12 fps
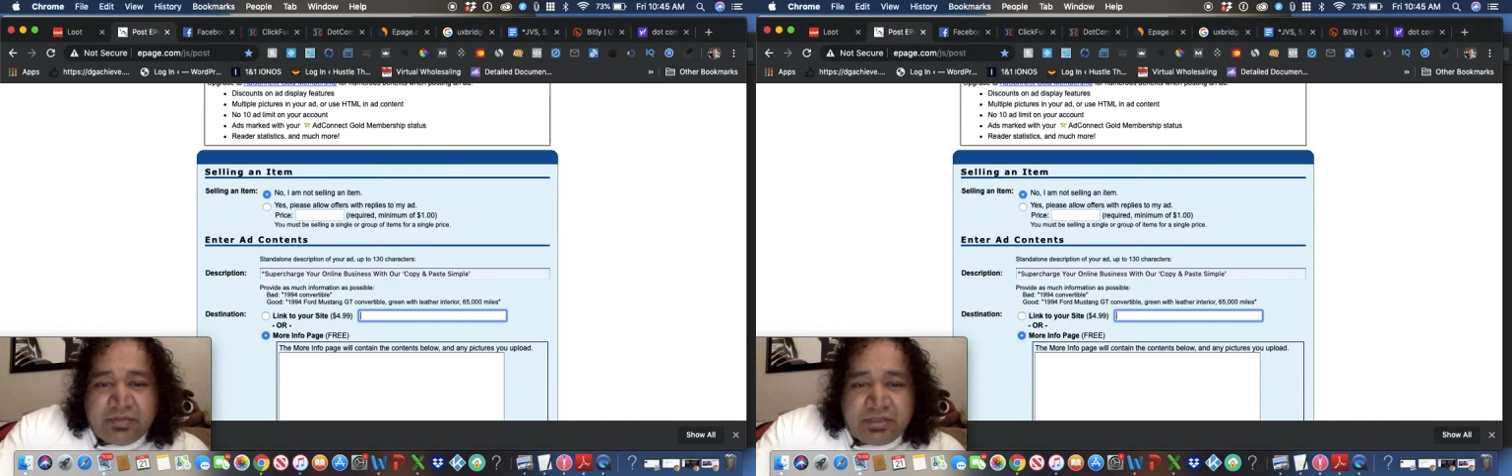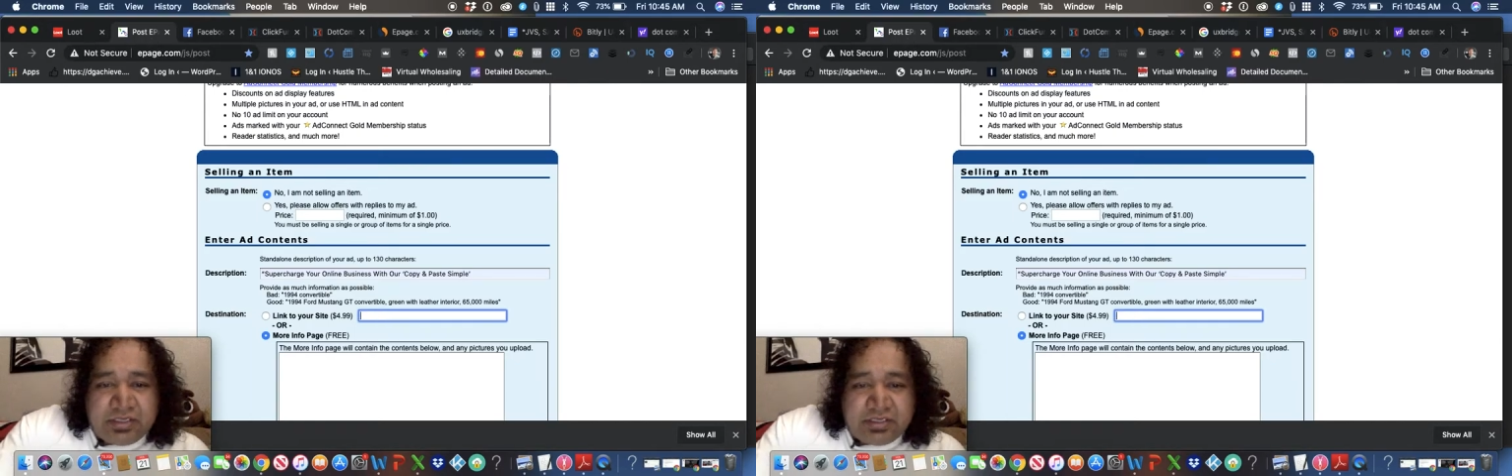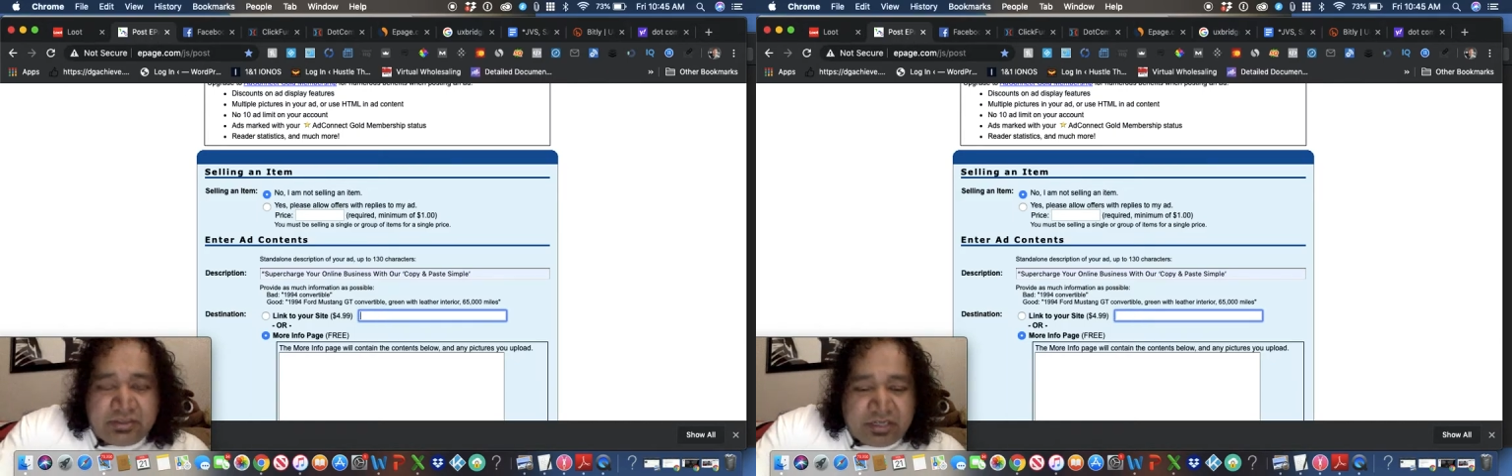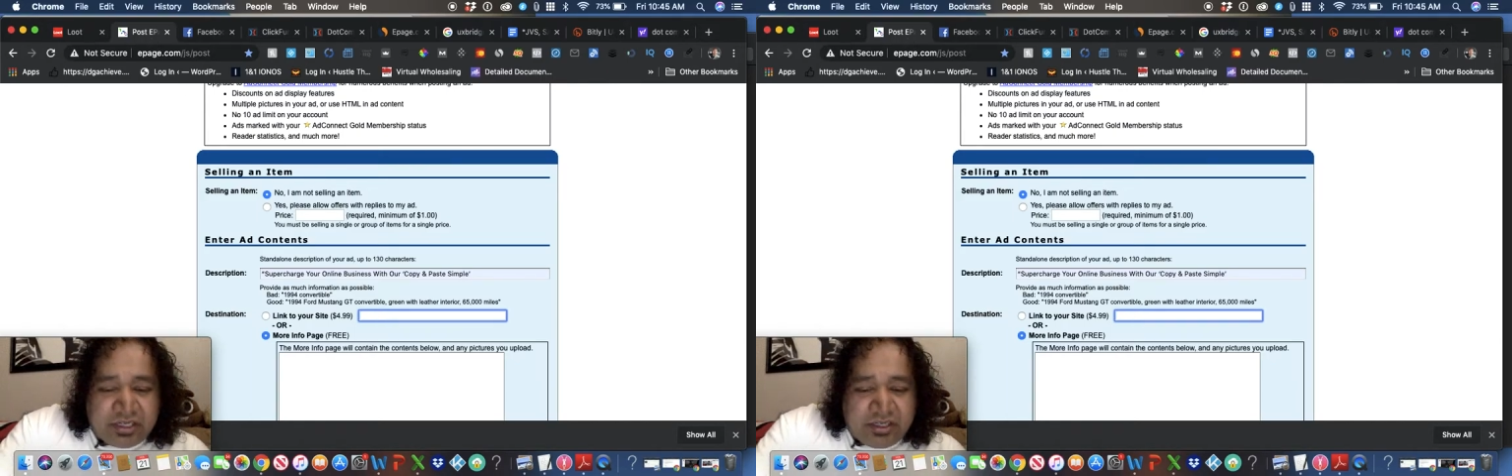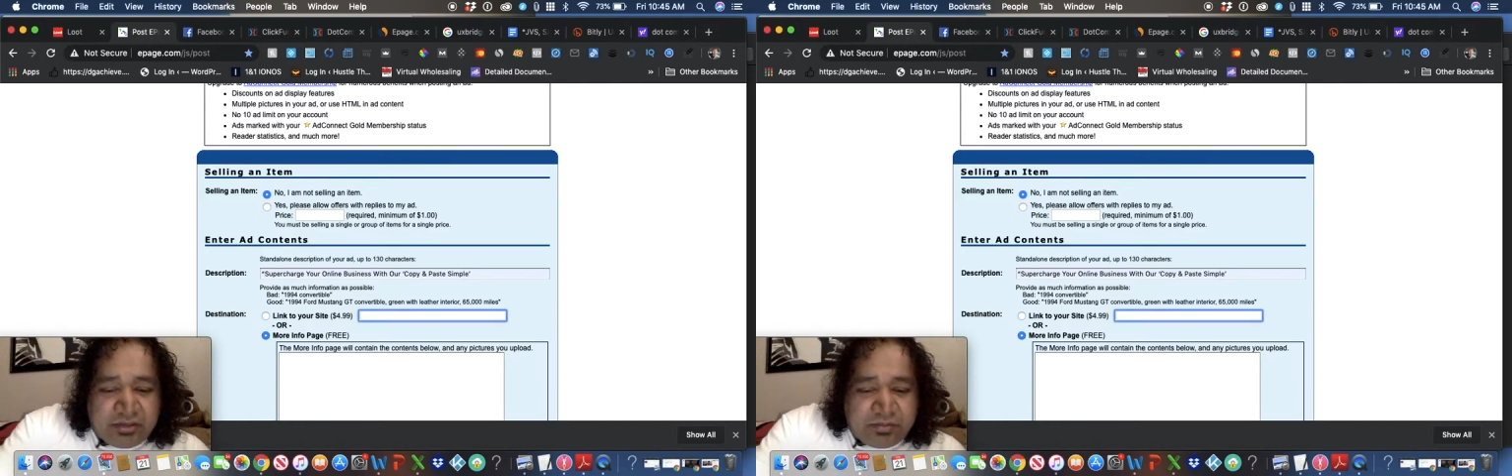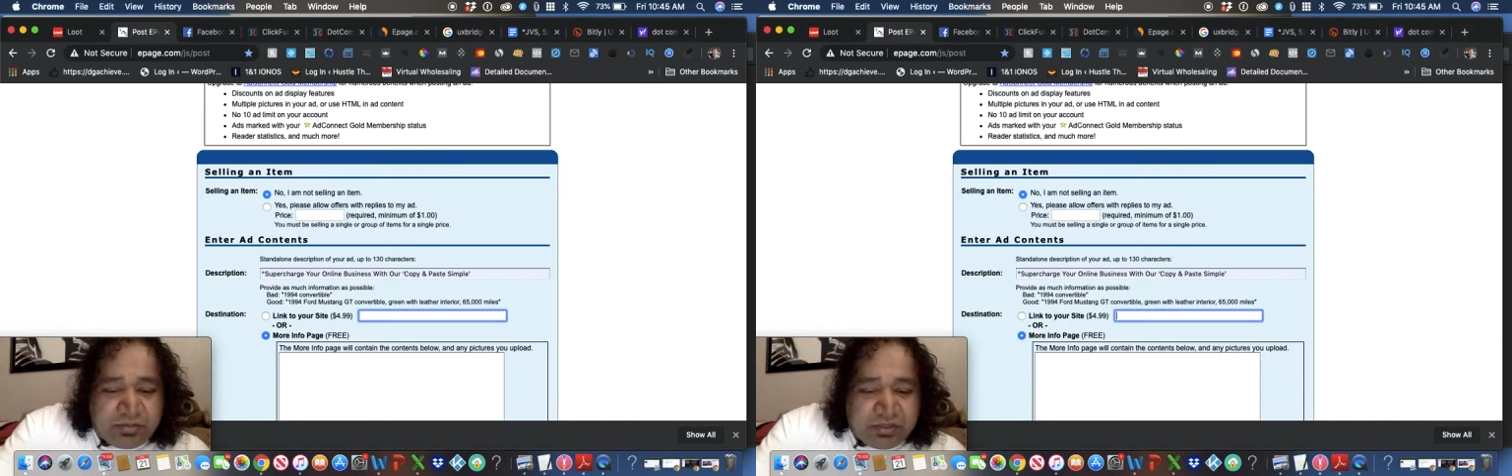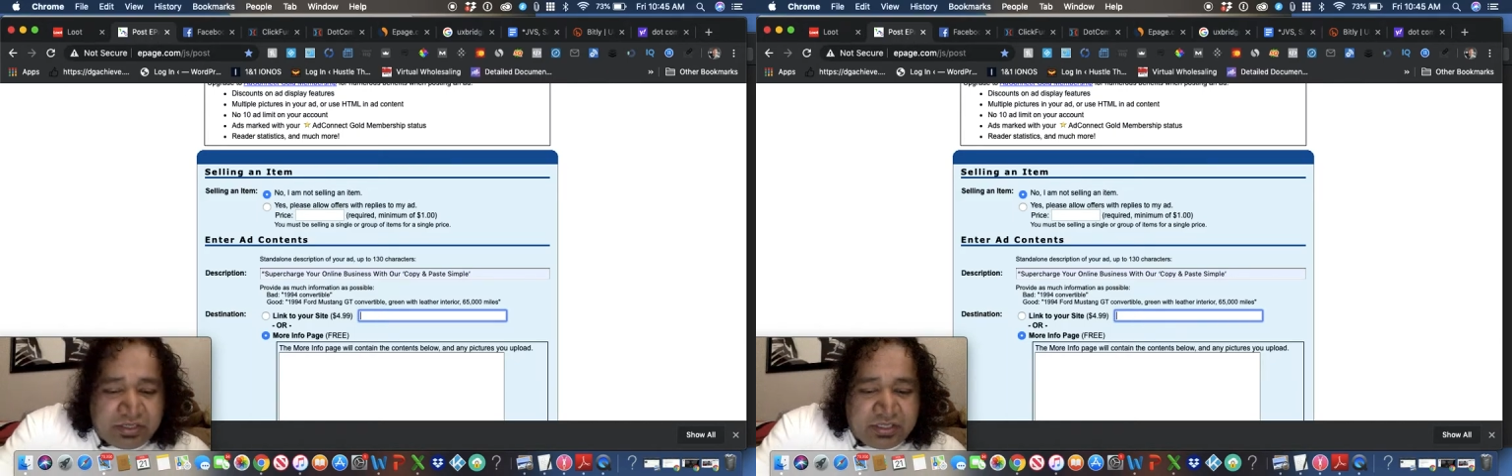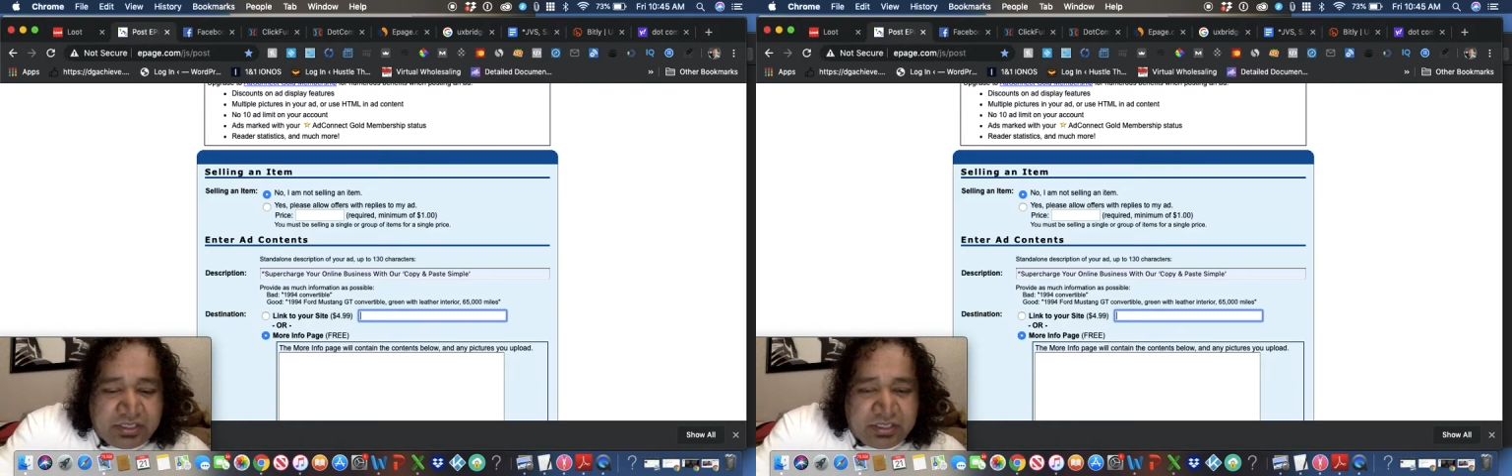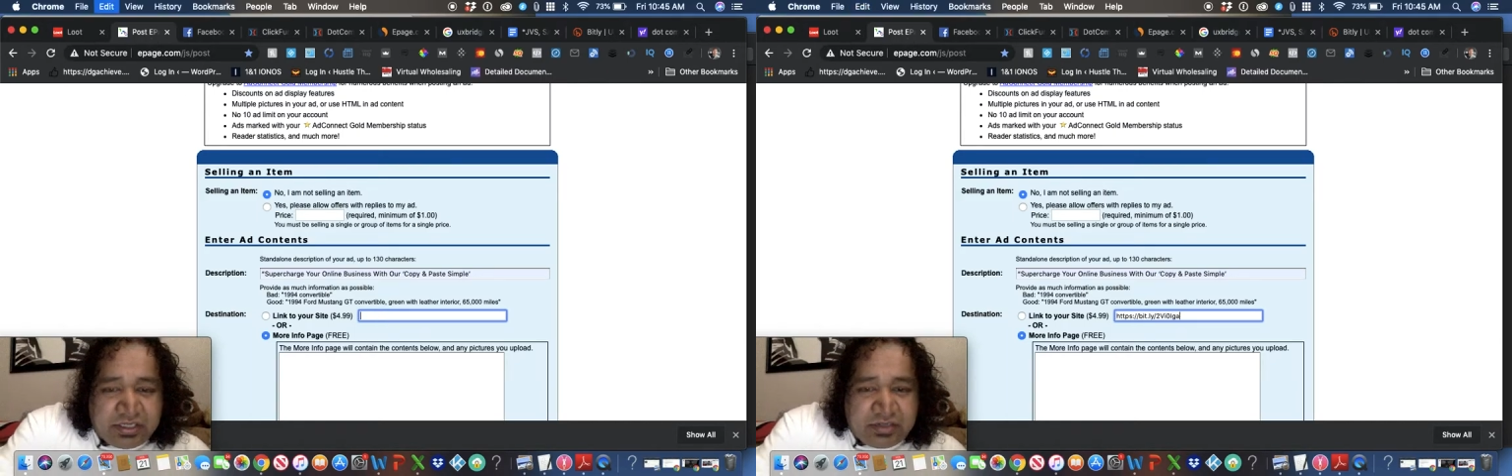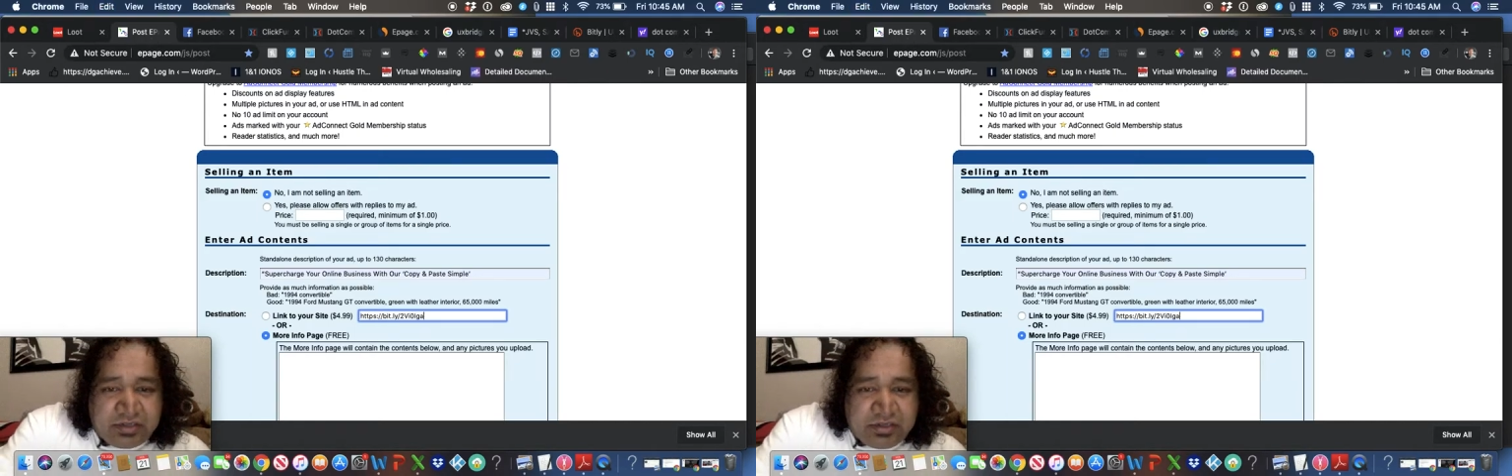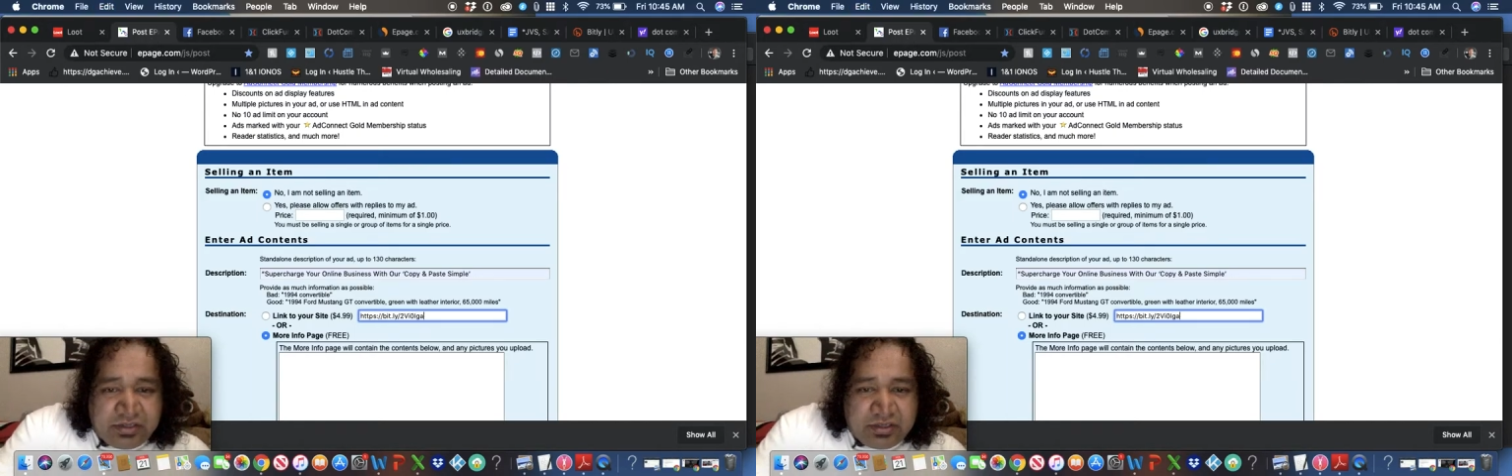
because or not, it'll put it in there.